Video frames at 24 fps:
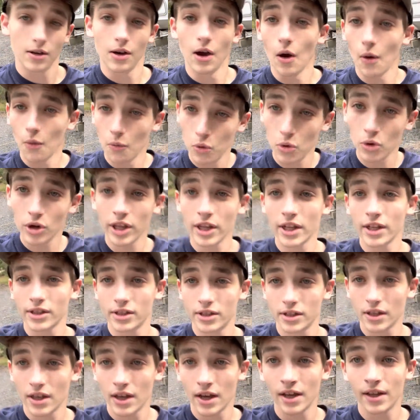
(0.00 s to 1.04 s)
we'll get into
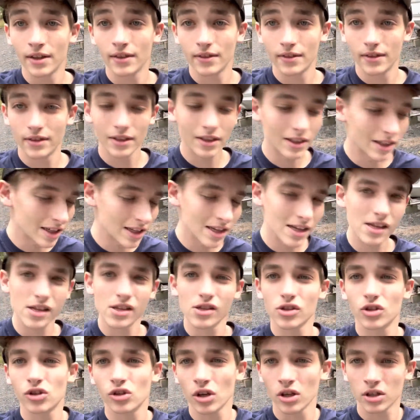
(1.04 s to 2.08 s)
that in
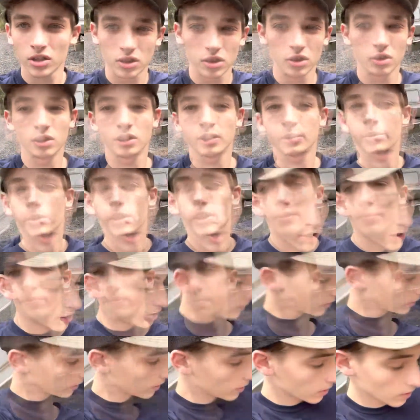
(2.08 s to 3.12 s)
just a little bit. All right.
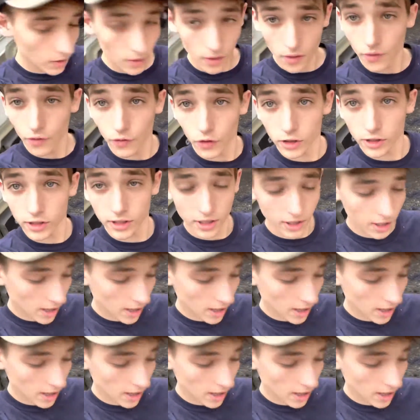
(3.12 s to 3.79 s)
First thing I